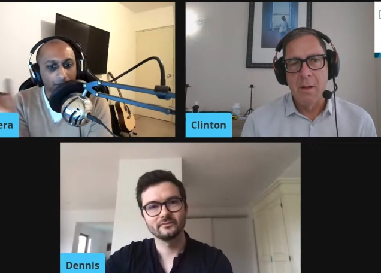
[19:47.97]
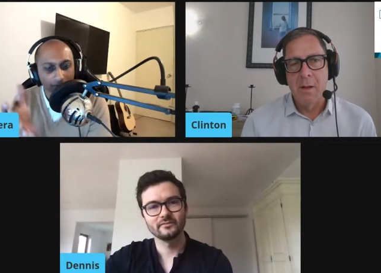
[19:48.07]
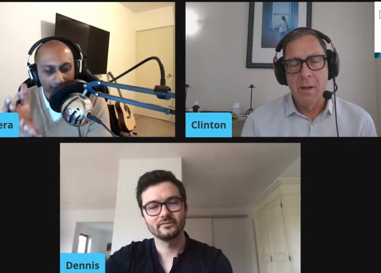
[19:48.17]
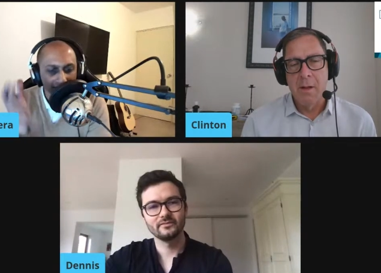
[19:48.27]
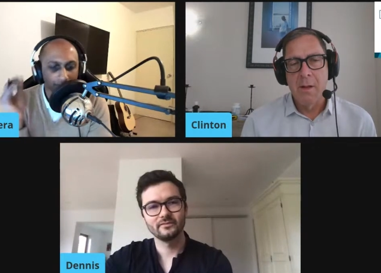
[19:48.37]

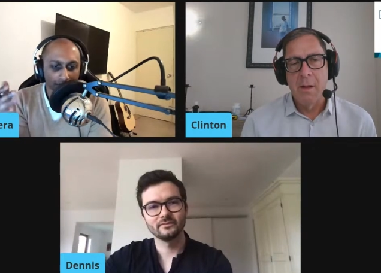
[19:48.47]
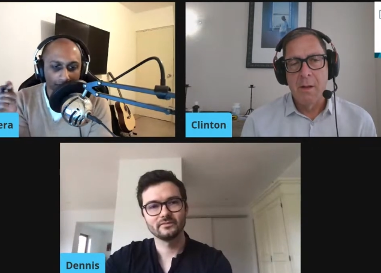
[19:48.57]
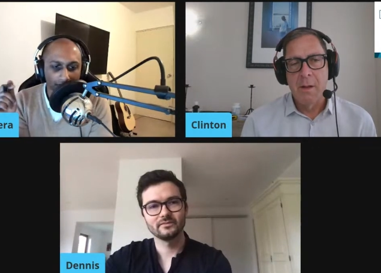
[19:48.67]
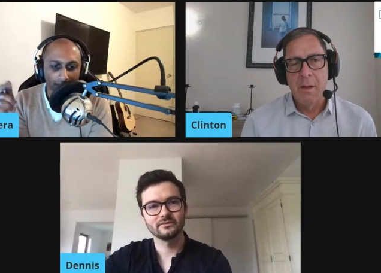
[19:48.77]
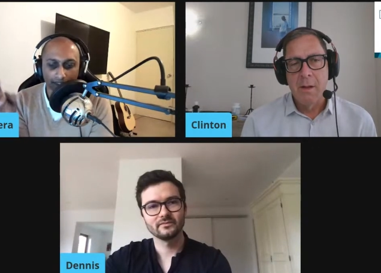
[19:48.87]
Speaker 1: So I guess what you're
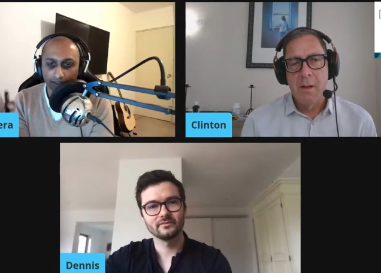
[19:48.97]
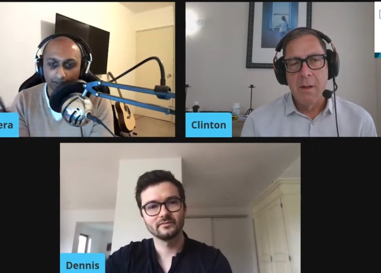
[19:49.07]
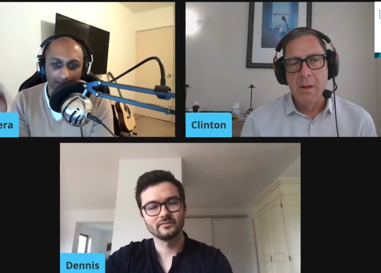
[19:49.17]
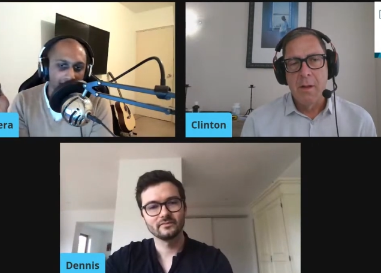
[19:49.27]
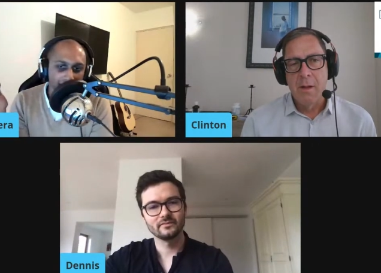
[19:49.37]
getting at here
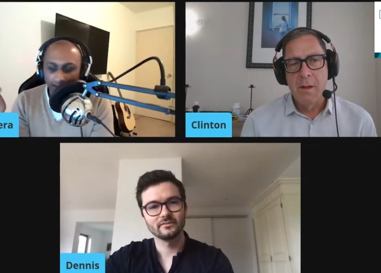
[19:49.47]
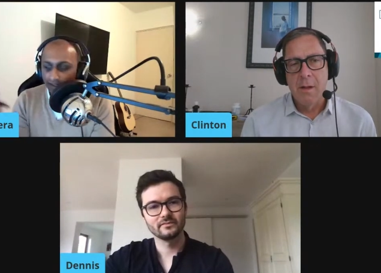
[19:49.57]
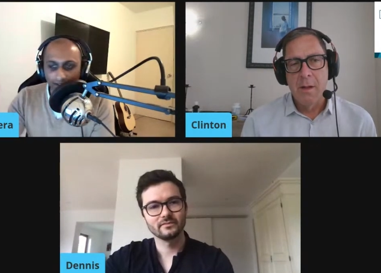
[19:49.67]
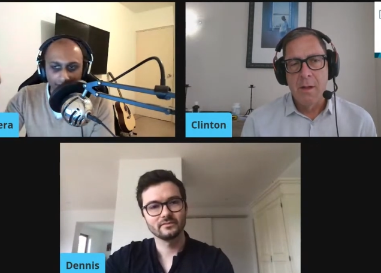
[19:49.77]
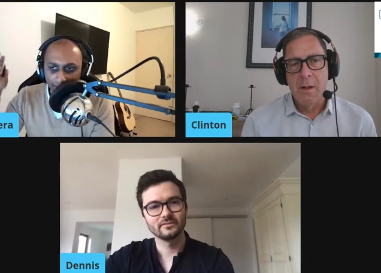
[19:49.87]
is,
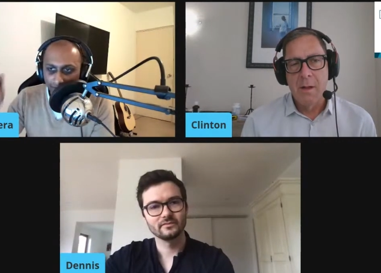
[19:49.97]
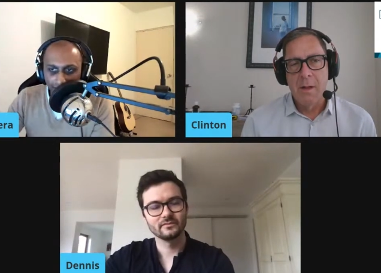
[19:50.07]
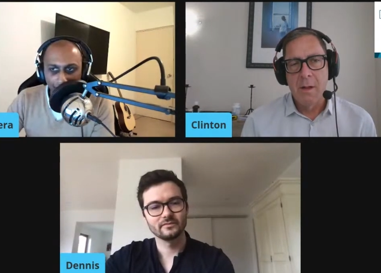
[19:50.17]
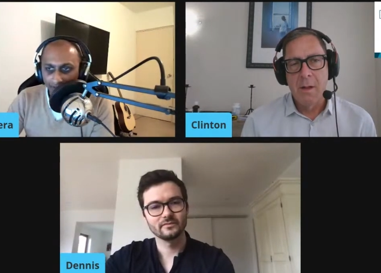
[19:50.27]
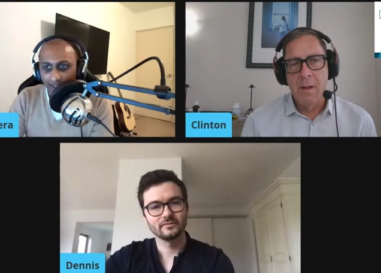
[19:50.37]
I don't know,
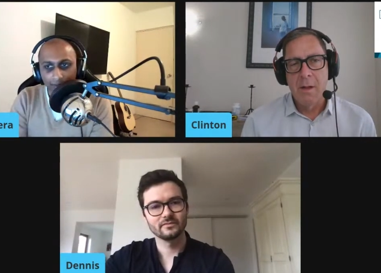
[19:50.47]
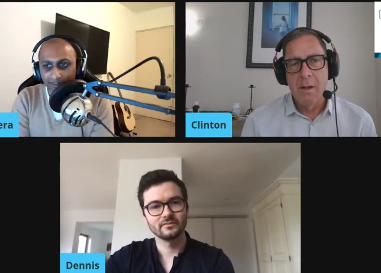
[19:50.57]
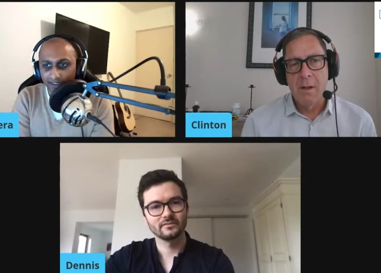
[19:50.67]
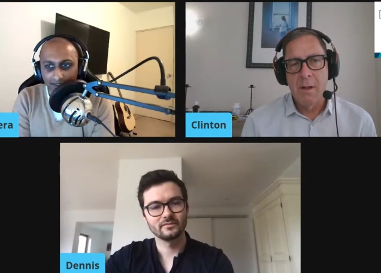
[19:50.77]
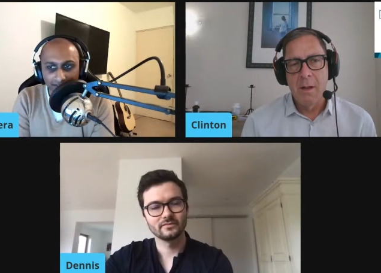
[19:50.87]
for
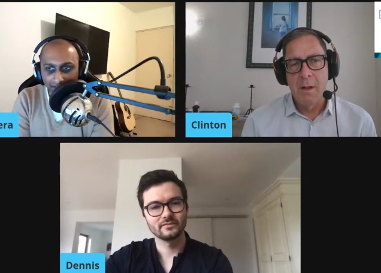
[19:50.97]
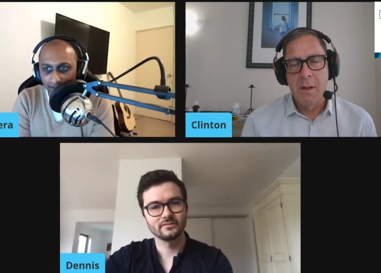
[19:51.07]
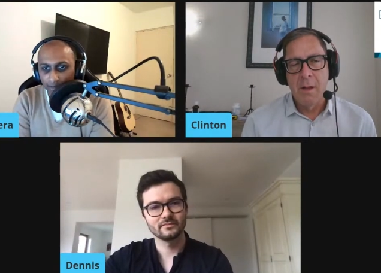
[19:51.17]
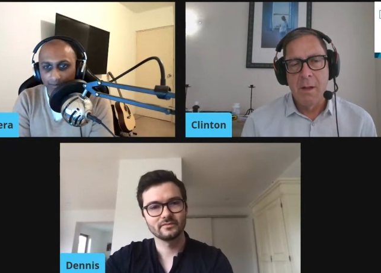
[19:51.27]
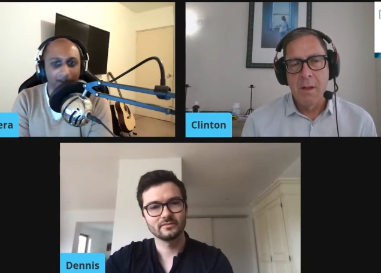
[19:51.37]
example's sake, let's
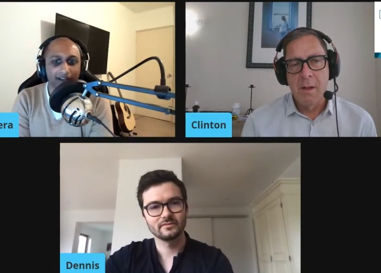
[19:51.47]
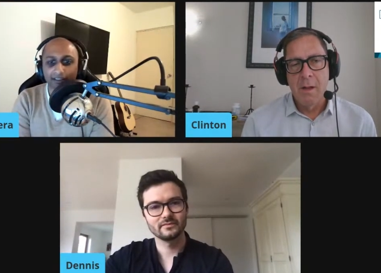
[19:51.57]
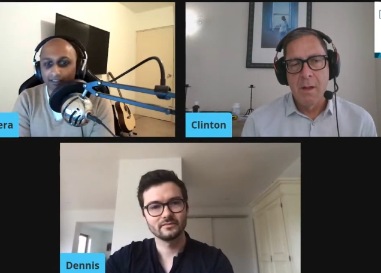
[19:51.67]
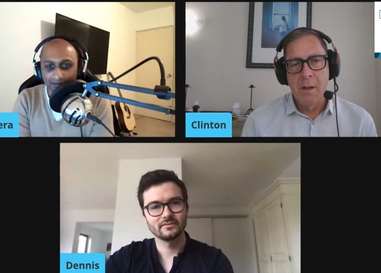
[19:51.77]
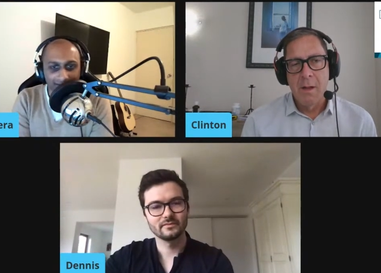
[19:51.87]
say you
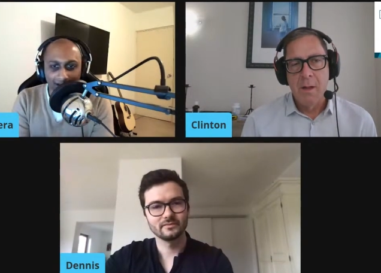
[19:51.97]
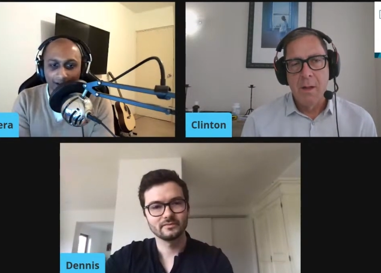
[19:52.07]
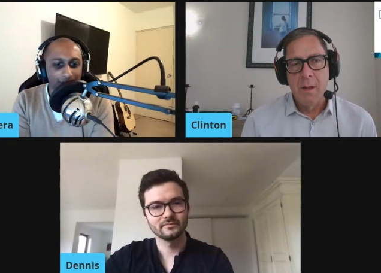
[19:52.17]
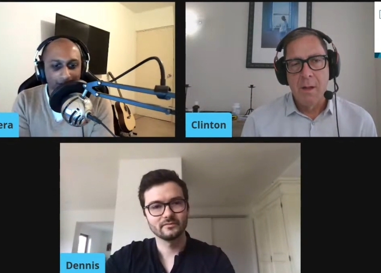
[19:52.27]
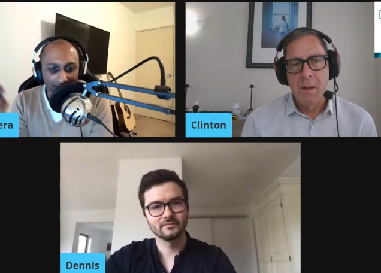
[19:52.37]
buy
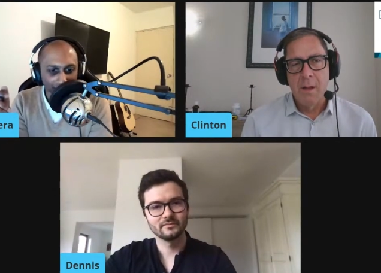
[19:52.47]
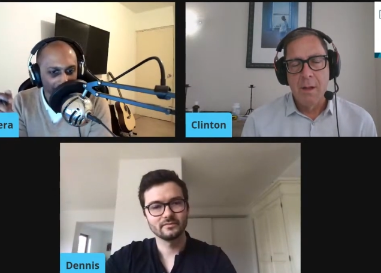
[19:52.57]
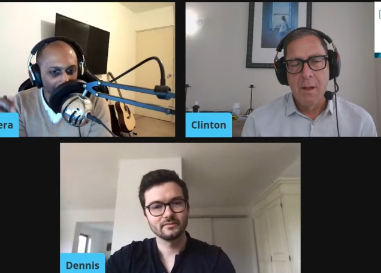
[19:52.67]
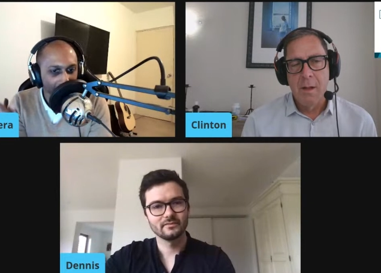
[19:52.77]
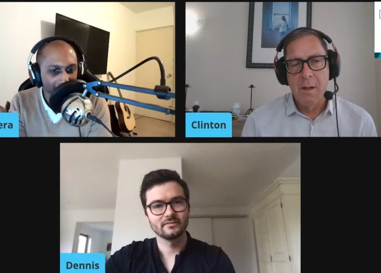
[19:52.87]
hundred dollars
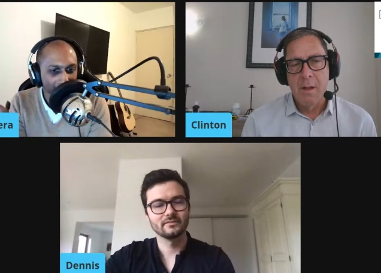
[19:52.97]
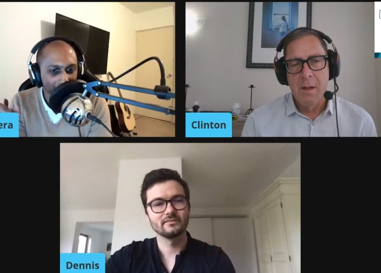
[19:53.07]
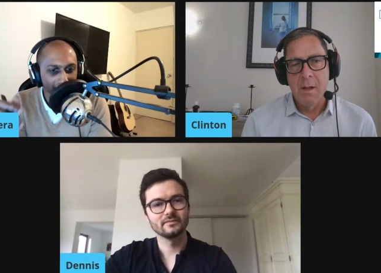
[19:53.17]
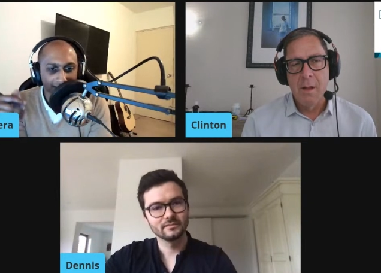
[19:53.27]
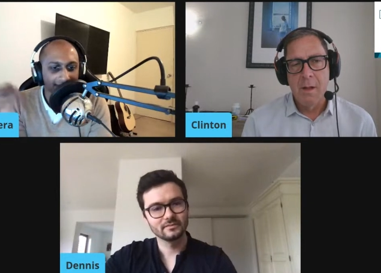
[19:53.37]
worth of
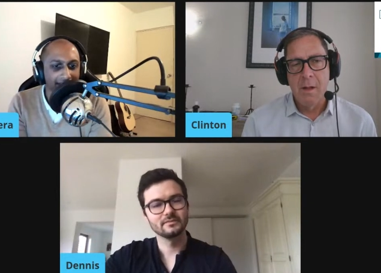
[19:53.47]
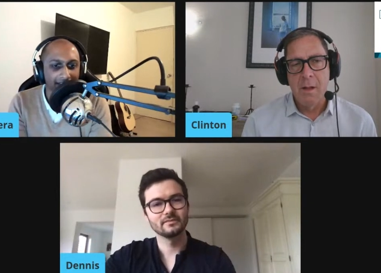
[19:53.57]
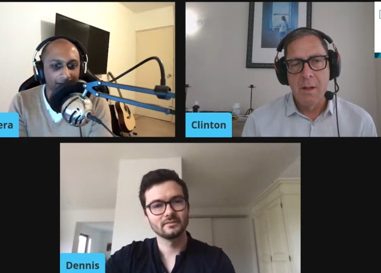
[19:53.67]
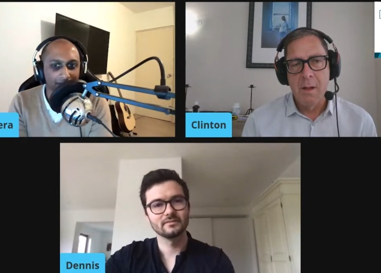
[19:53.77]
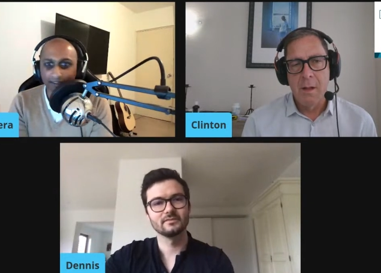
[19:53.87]
Bitcoin, and then
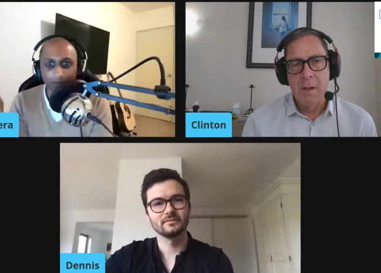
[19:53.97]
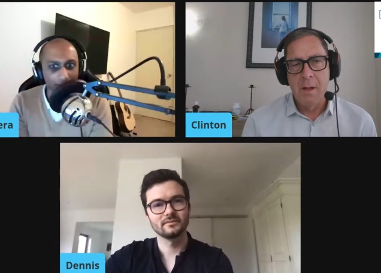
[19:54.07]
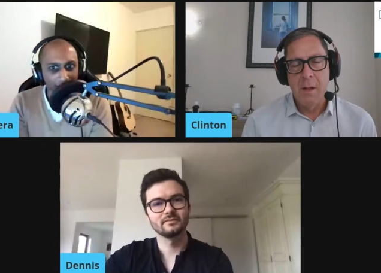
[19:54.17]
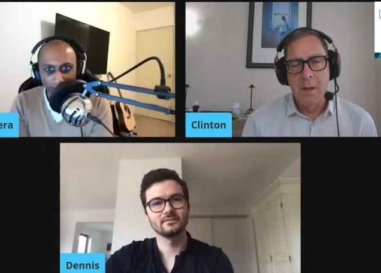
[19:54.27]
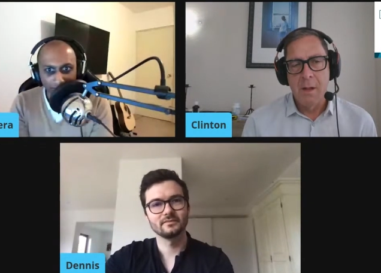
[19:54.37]
later it's two
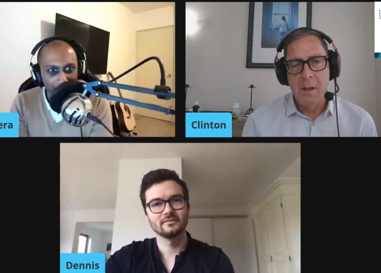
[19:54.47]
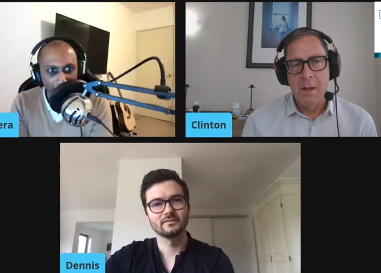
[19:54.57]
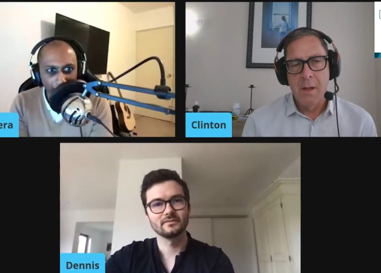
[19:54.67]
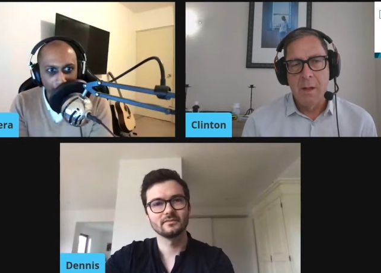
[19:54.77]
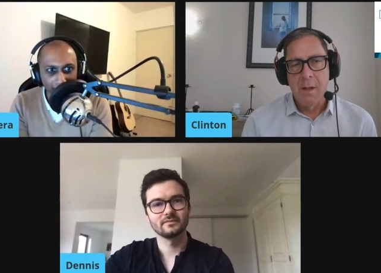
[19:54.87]
hundred dollars
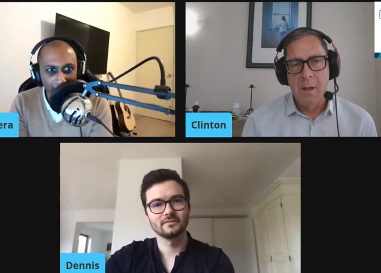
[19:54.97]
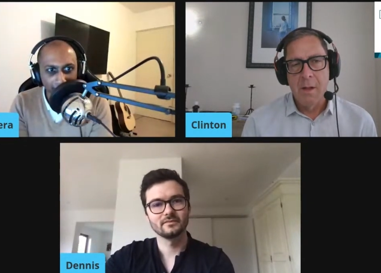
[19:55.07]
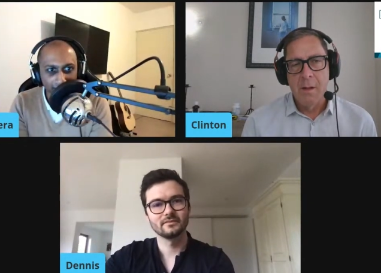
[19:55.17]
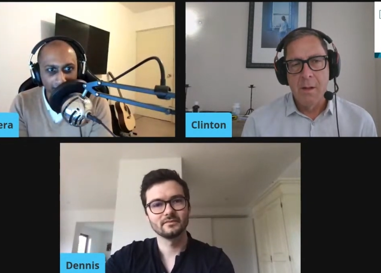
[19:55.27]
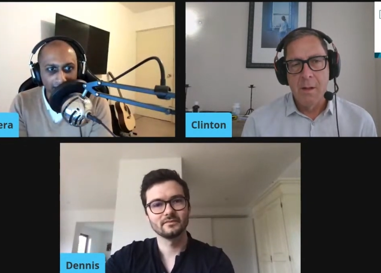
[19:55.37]
worth of
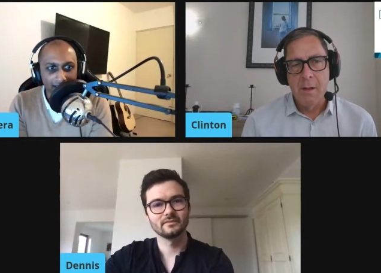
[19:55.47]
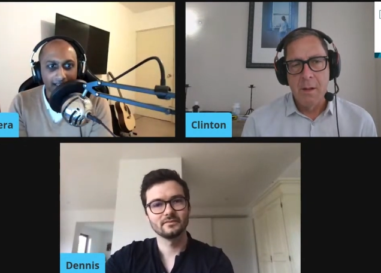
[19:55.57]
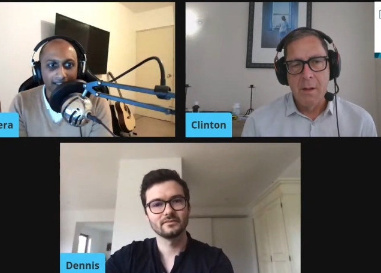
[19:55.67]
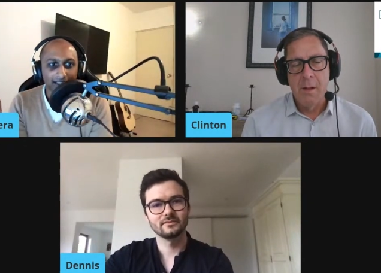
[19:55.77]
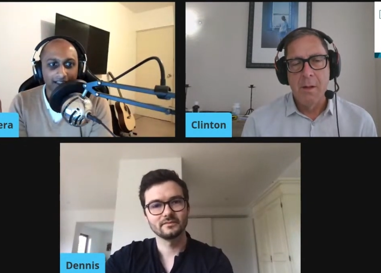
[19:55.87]
Bitcoin,
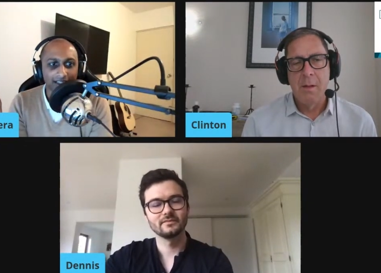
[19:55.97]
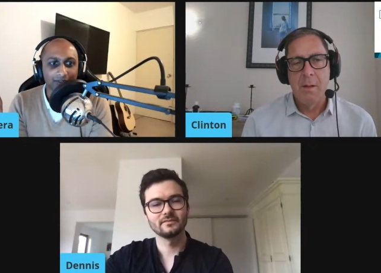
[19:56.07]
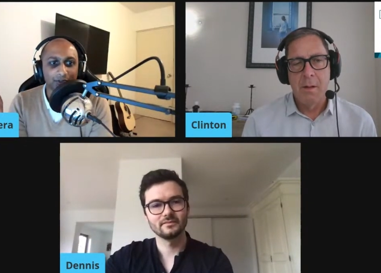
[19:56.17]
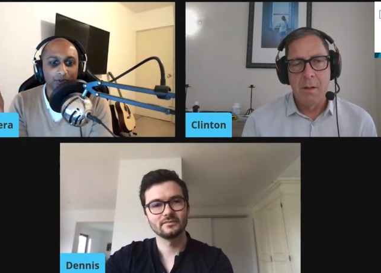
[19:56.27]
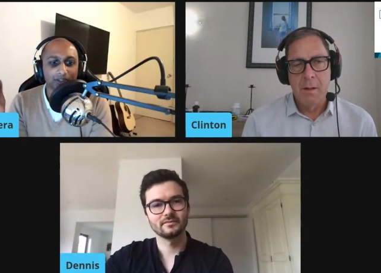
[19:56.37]
and then
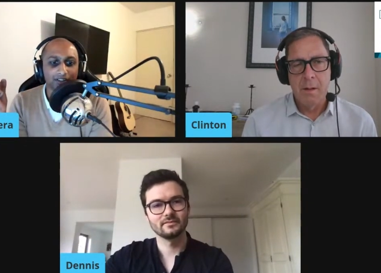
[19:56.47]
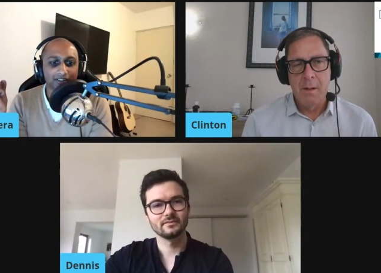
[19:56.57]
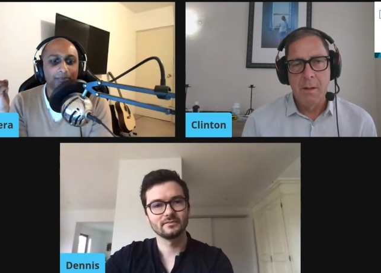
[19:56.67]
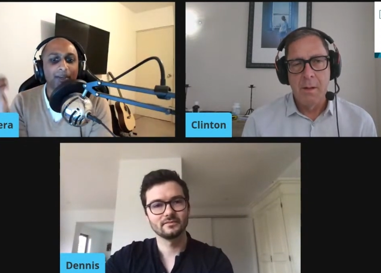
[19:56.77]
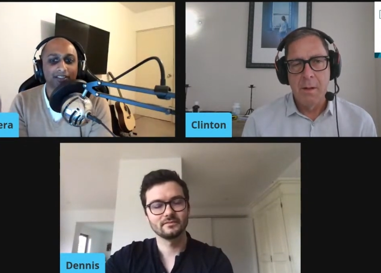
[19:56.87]
if you now
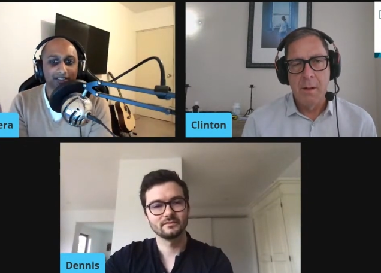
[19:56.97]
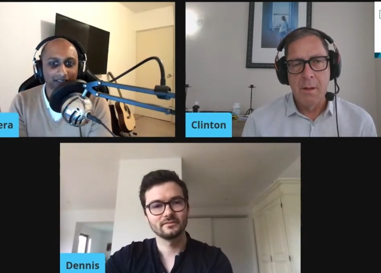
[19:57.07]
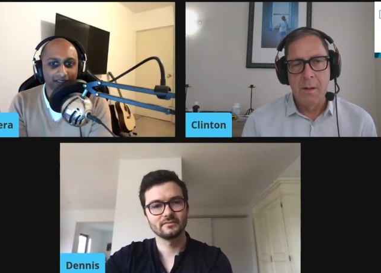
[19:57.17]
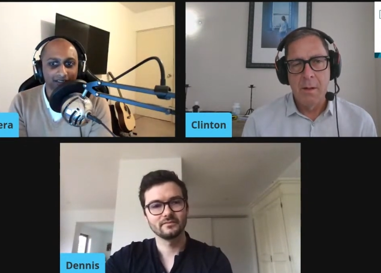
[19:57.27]
spent,